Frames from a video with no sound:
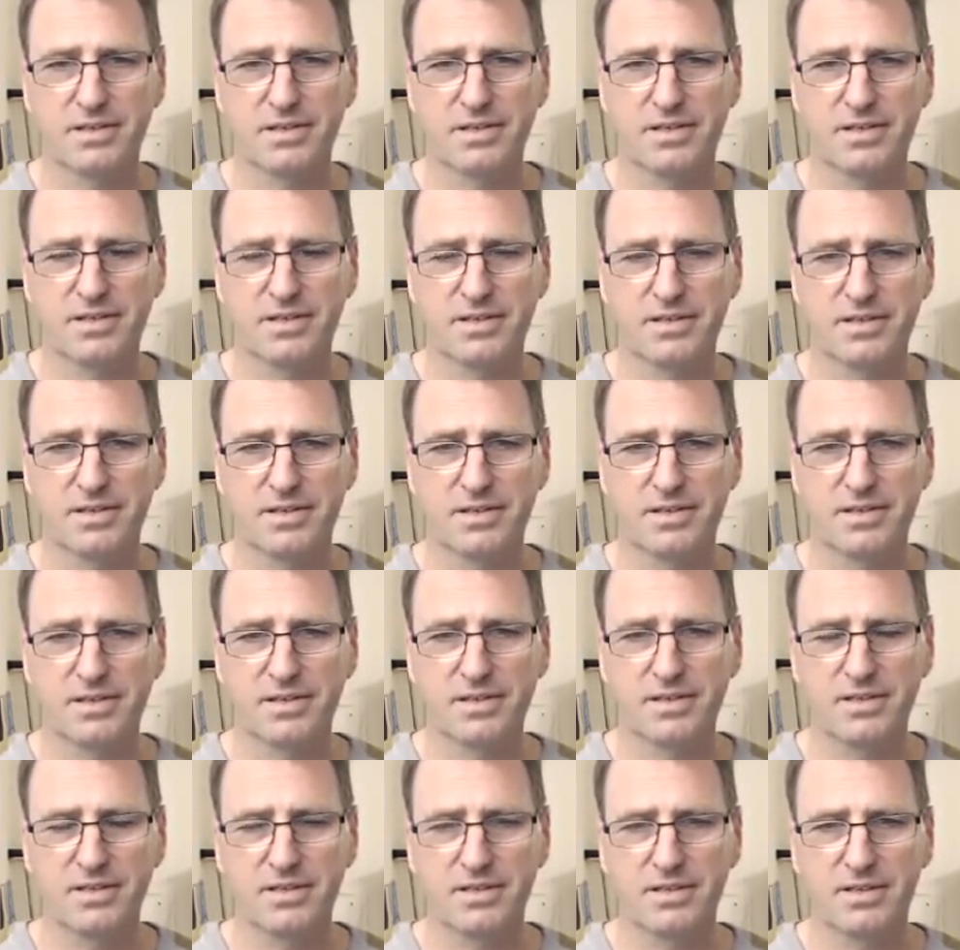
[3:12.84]

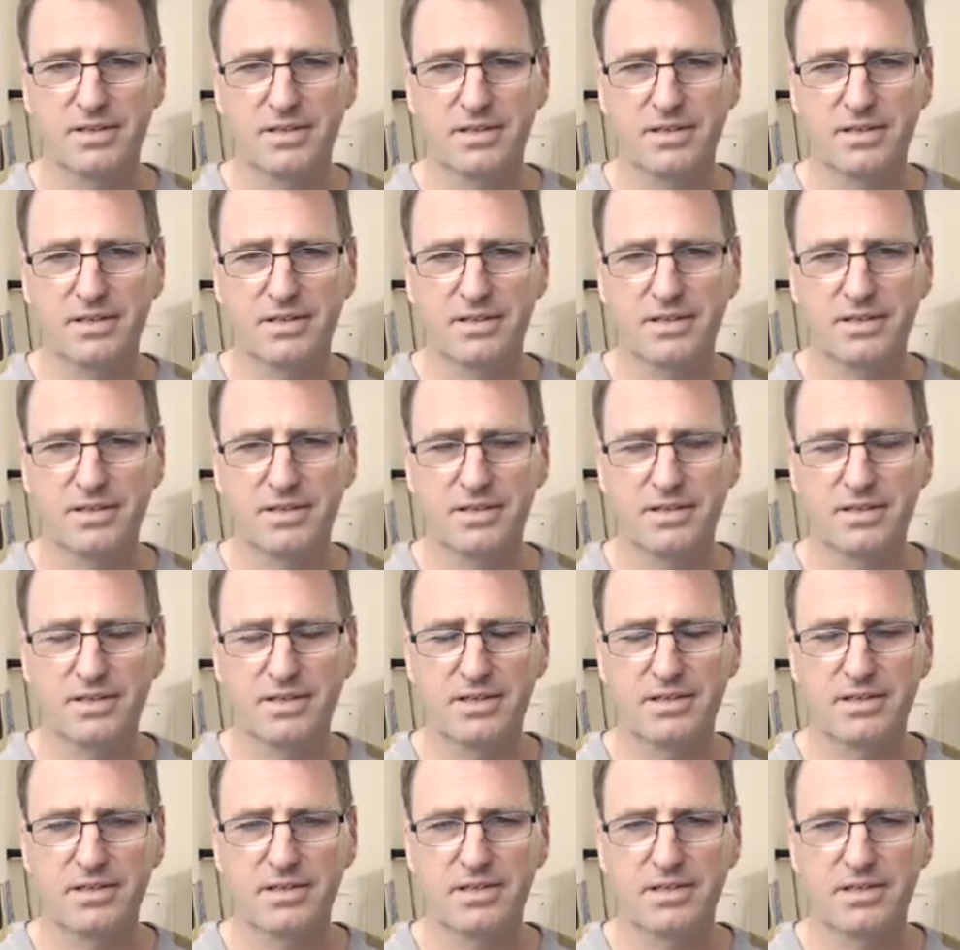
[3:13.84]

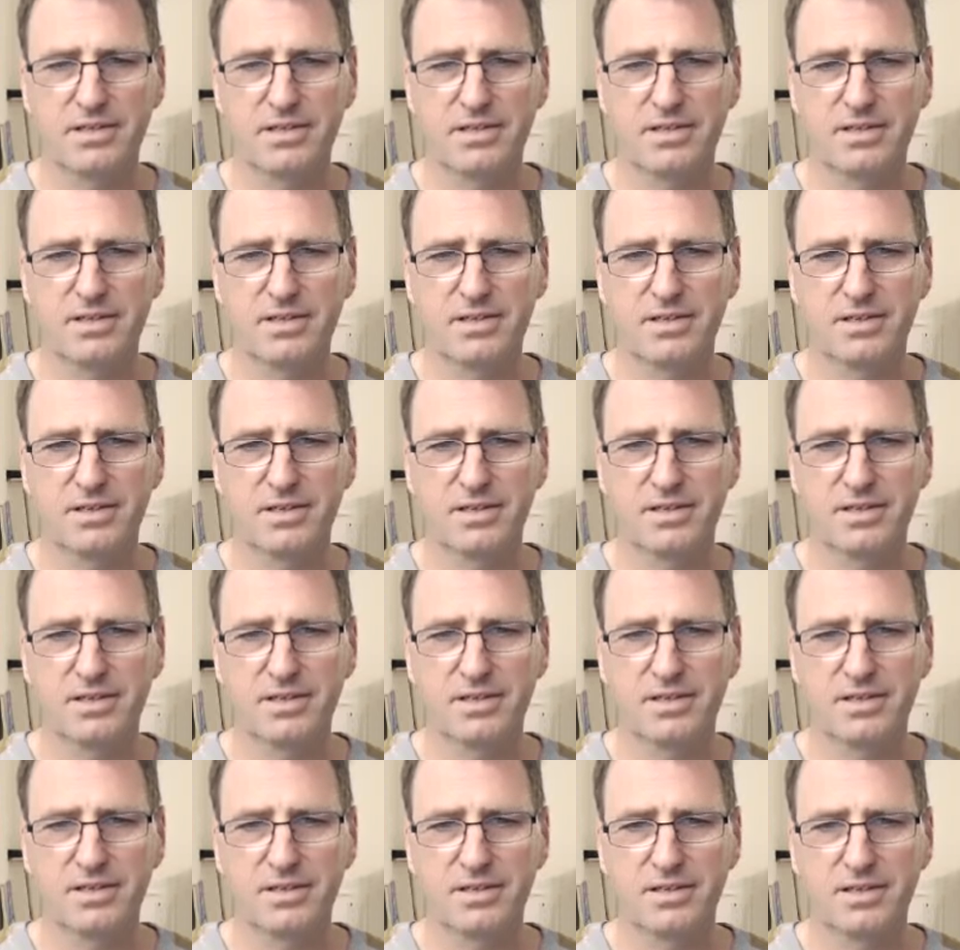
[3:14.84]

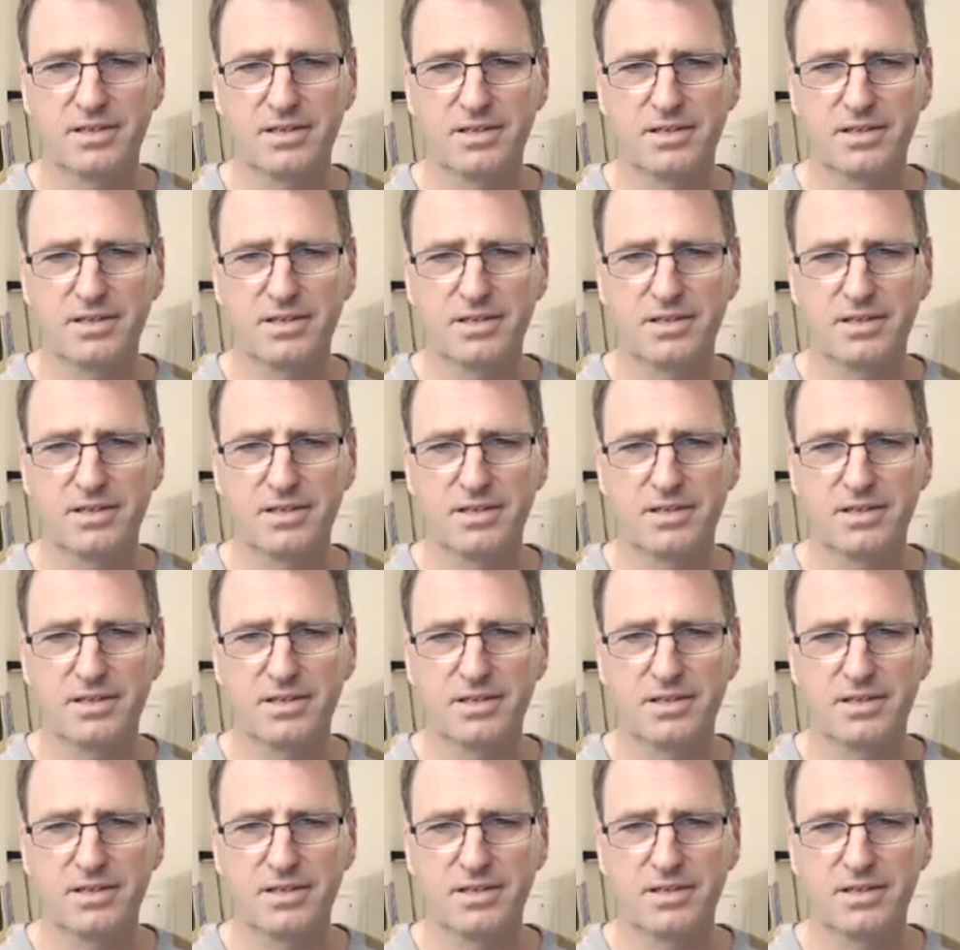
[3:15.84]
[no speech]